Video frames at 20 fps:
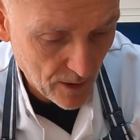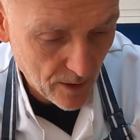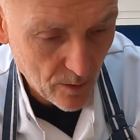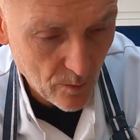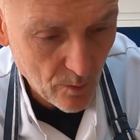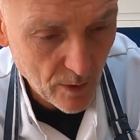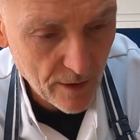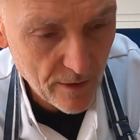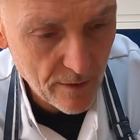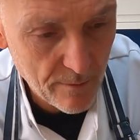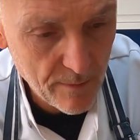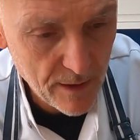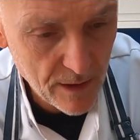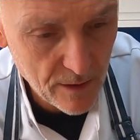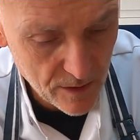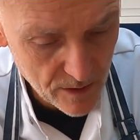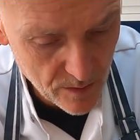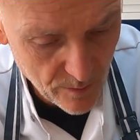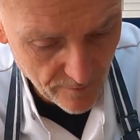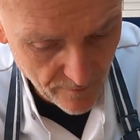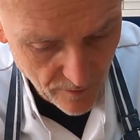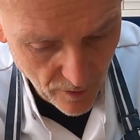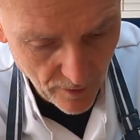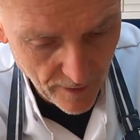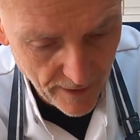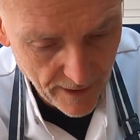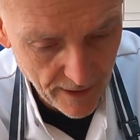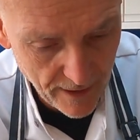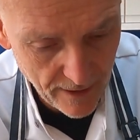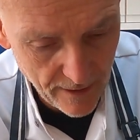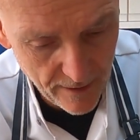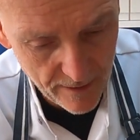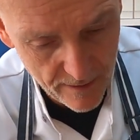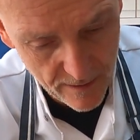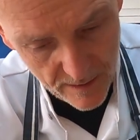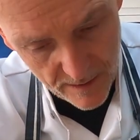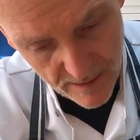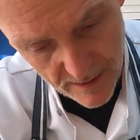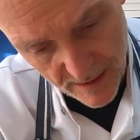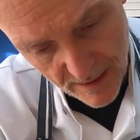one of the meals we've got here
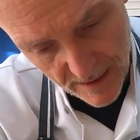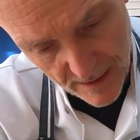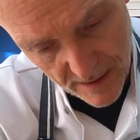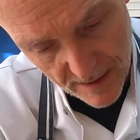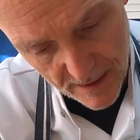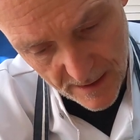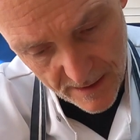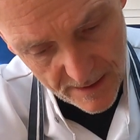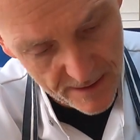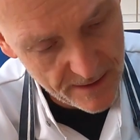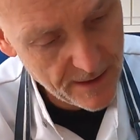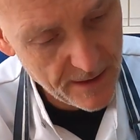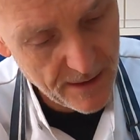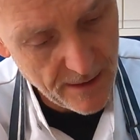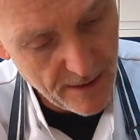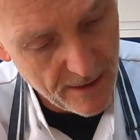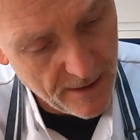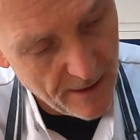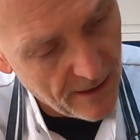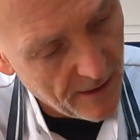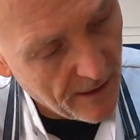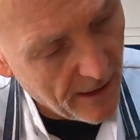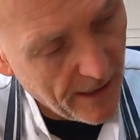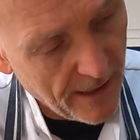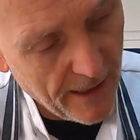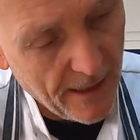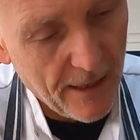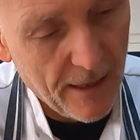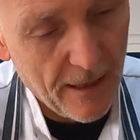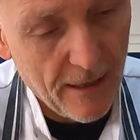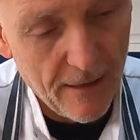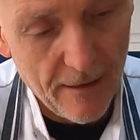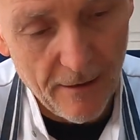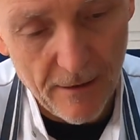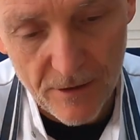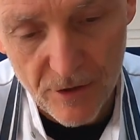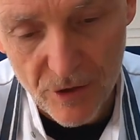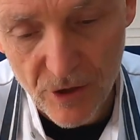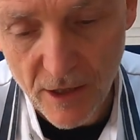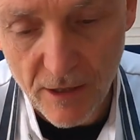is
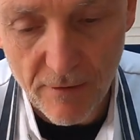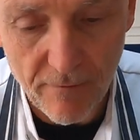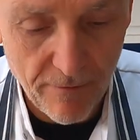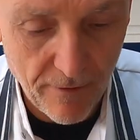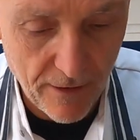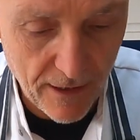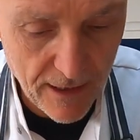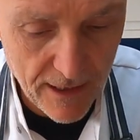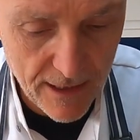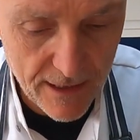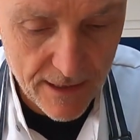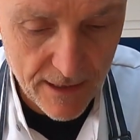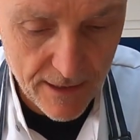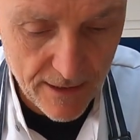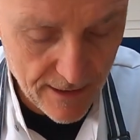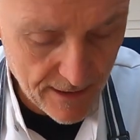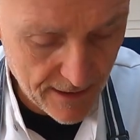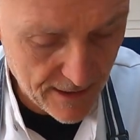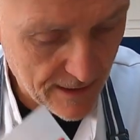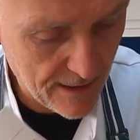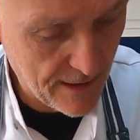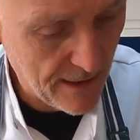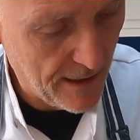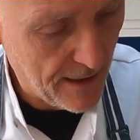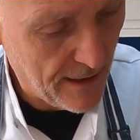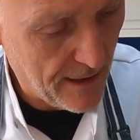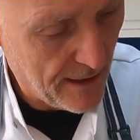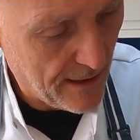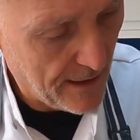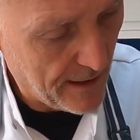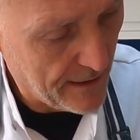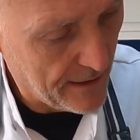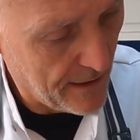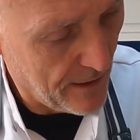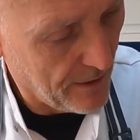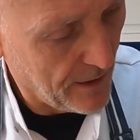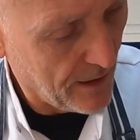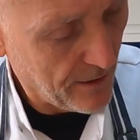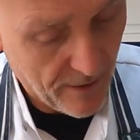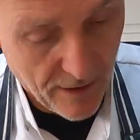chicken fajitas. I
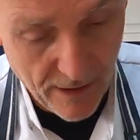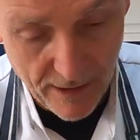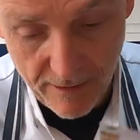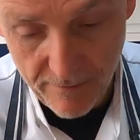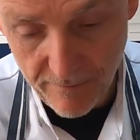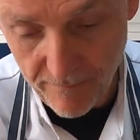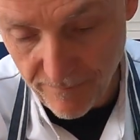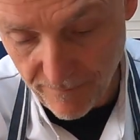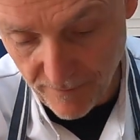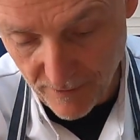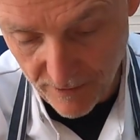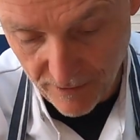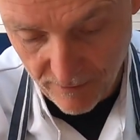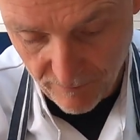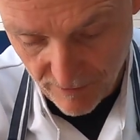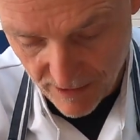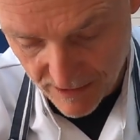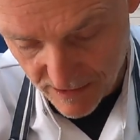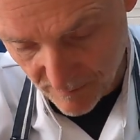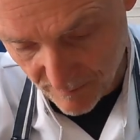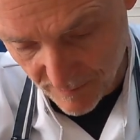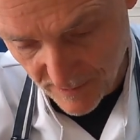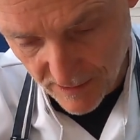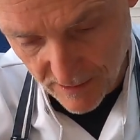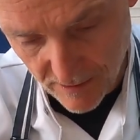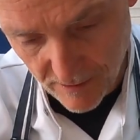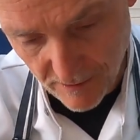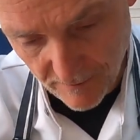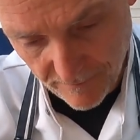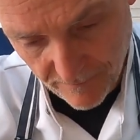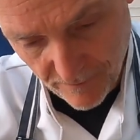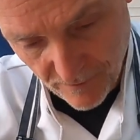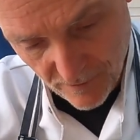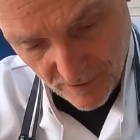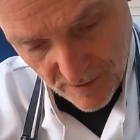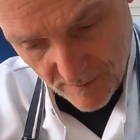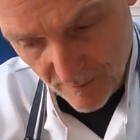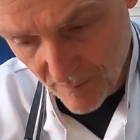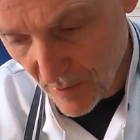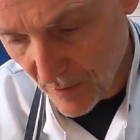don't know that I can find the recipe card for
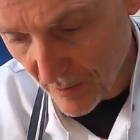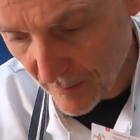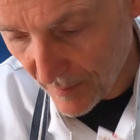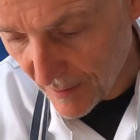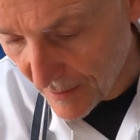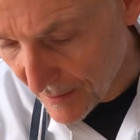it. It might be